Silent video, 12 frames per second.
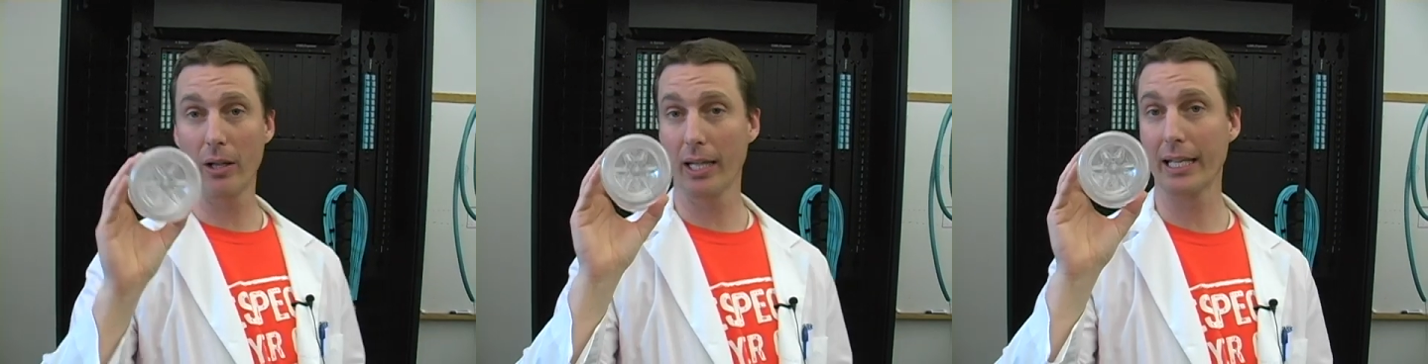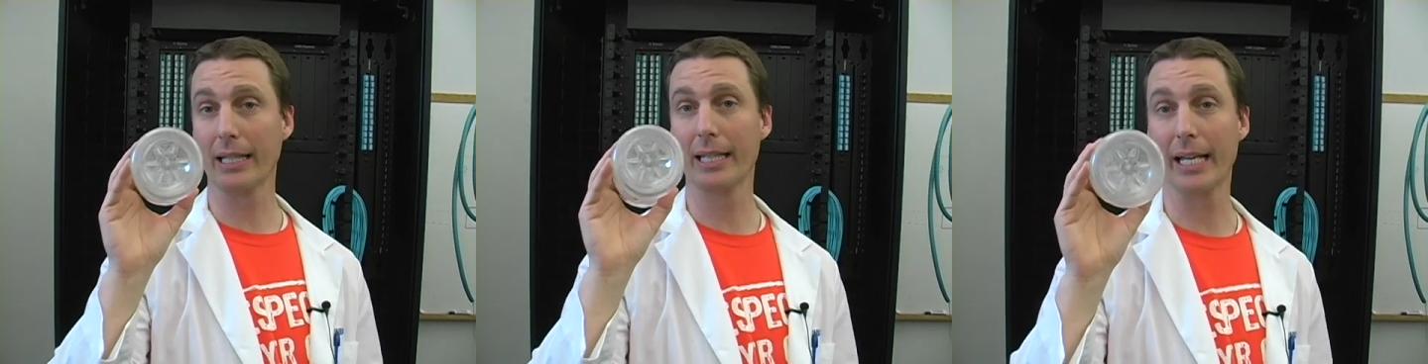
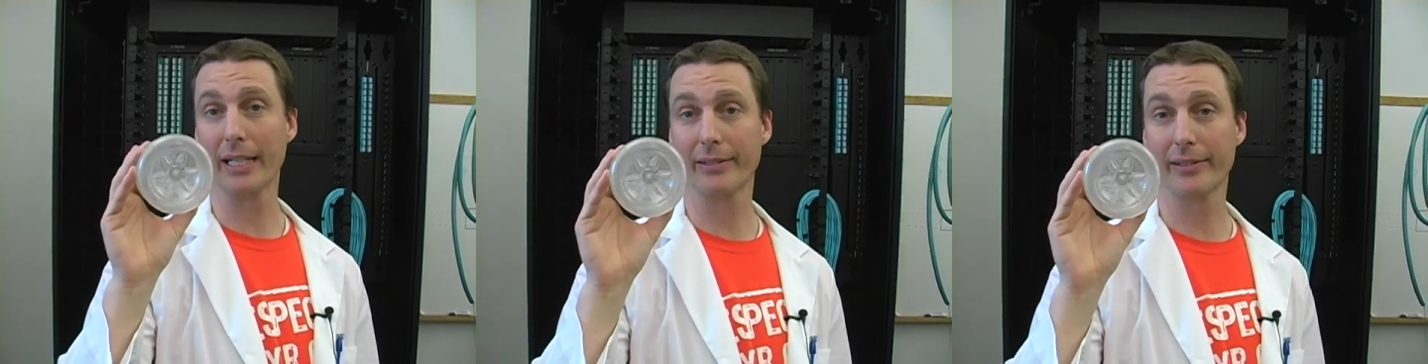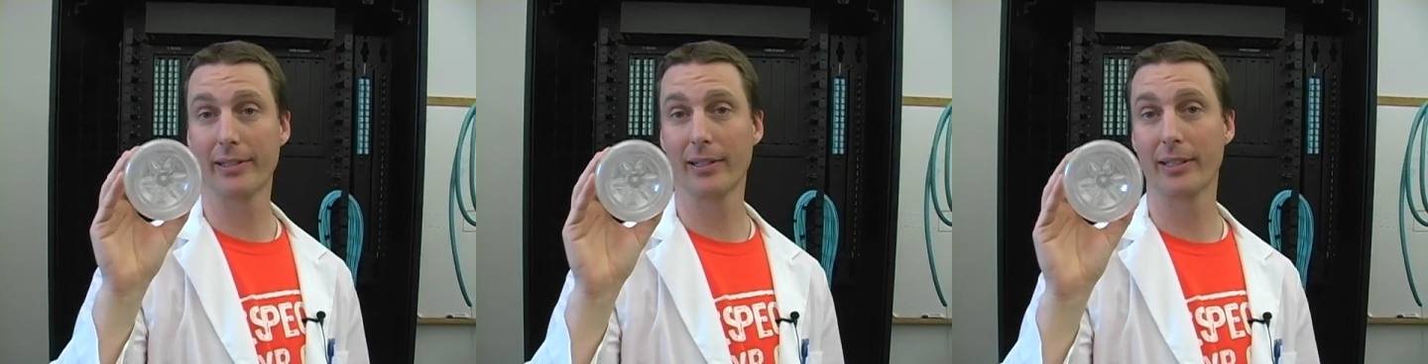like
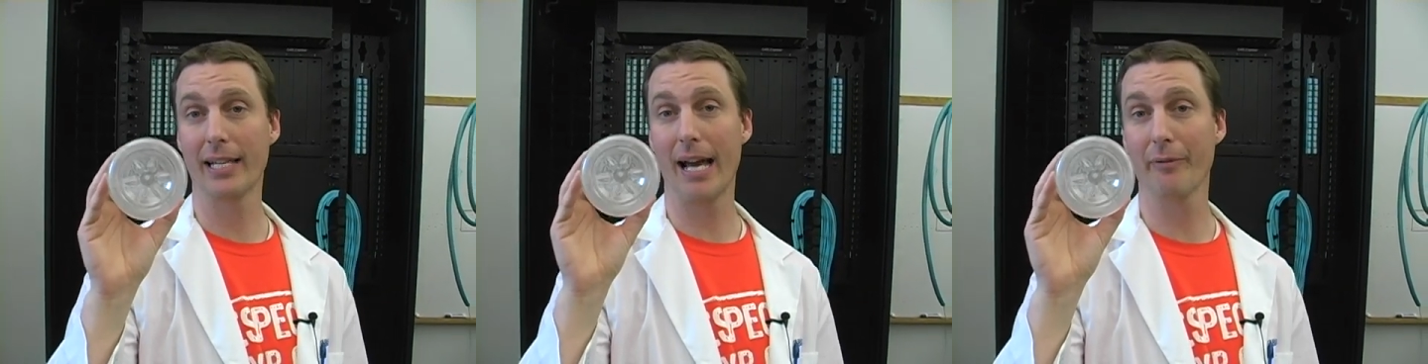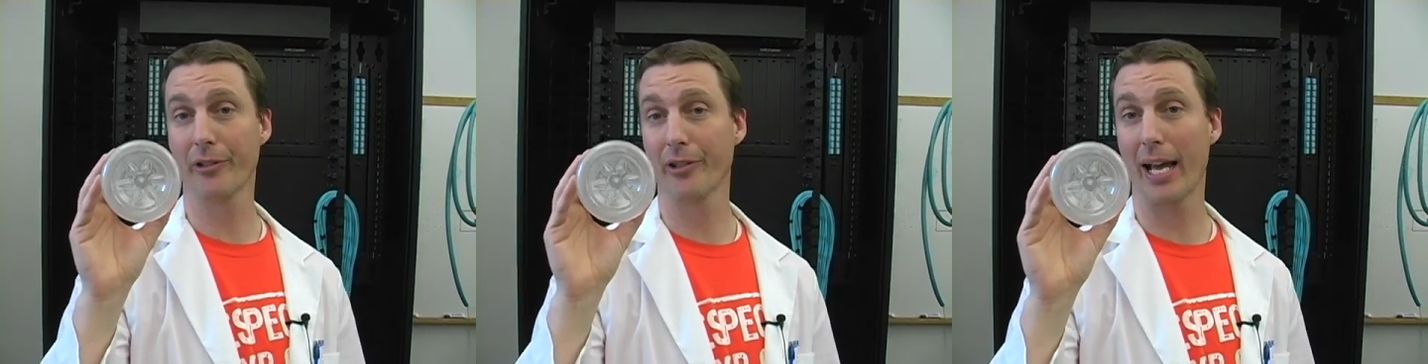this, the
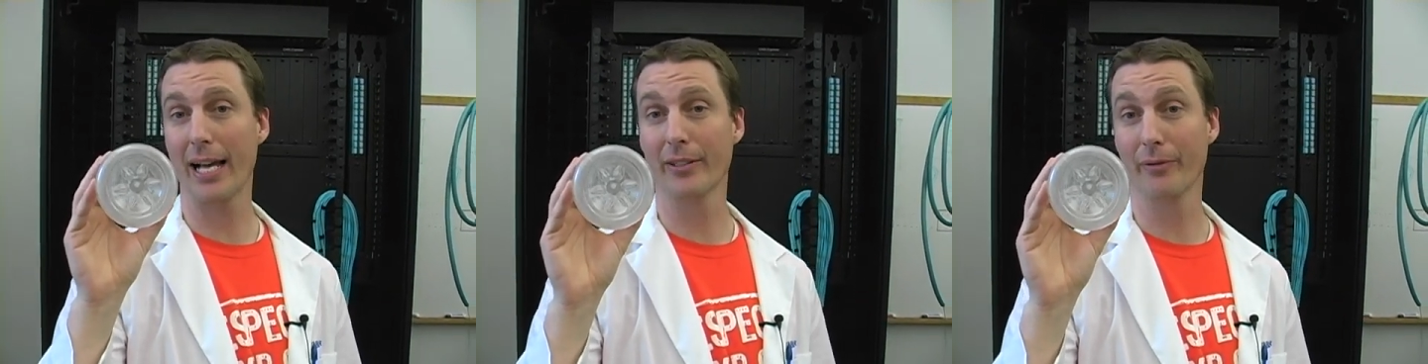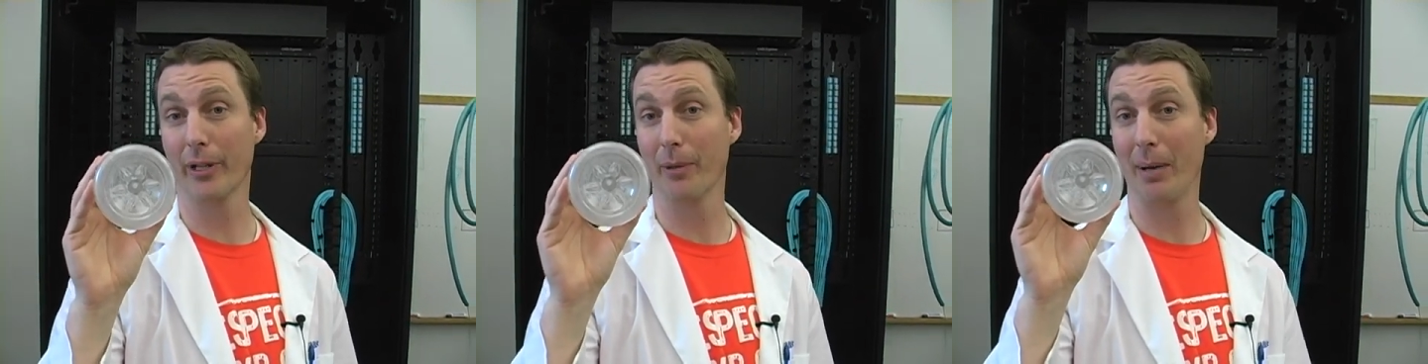average size
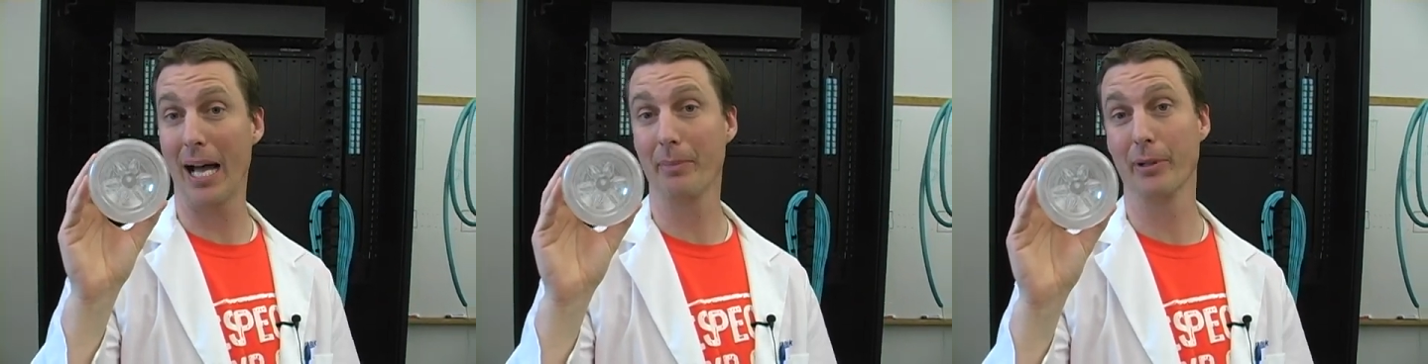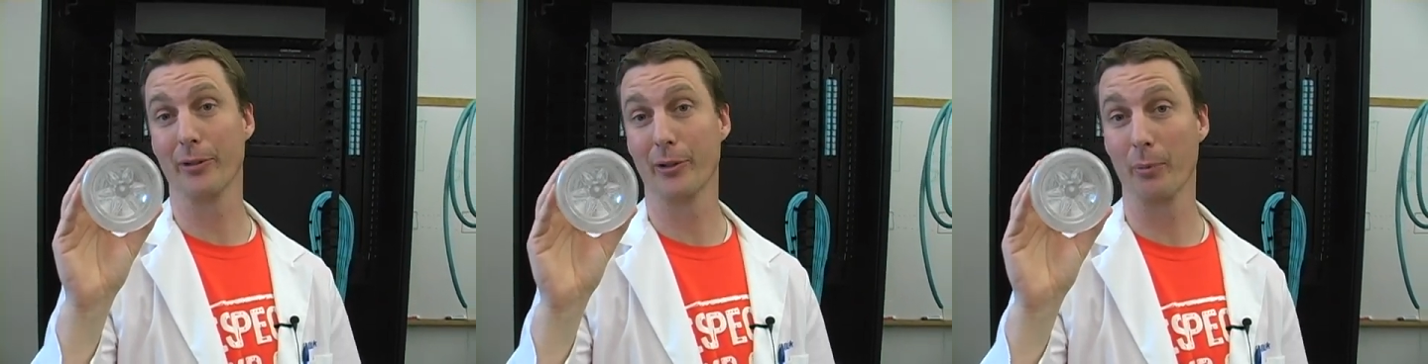of a
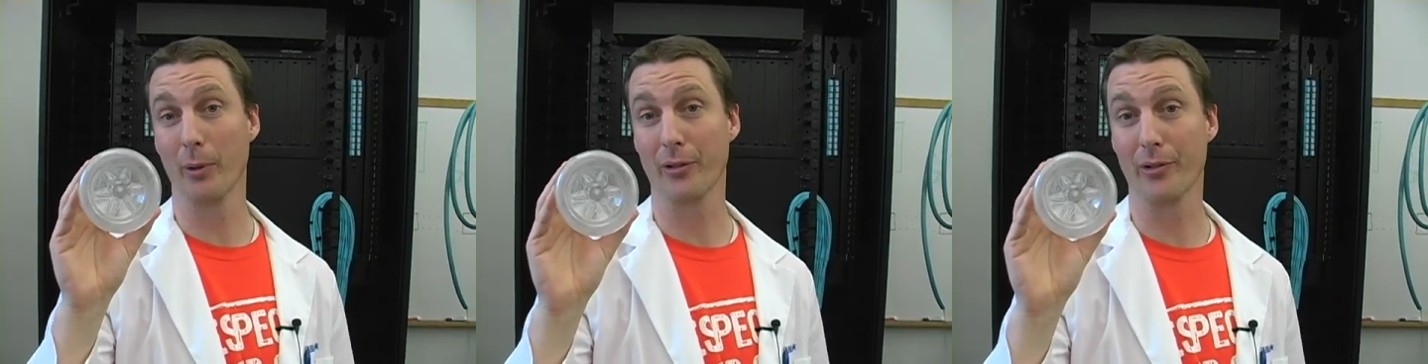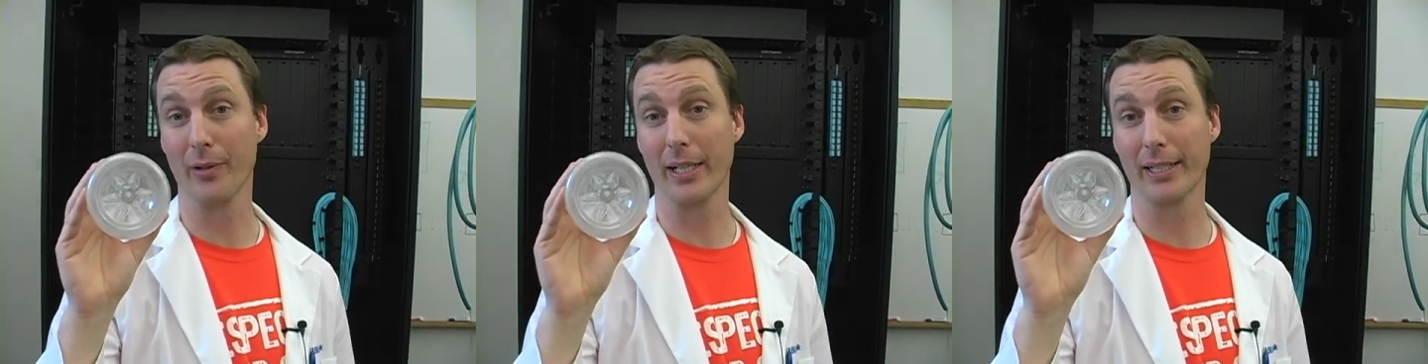popular sports
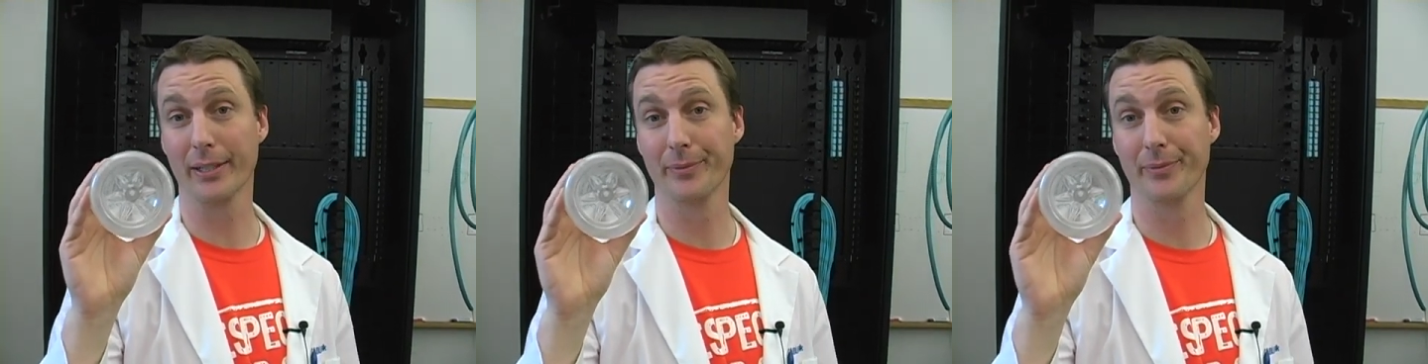drink.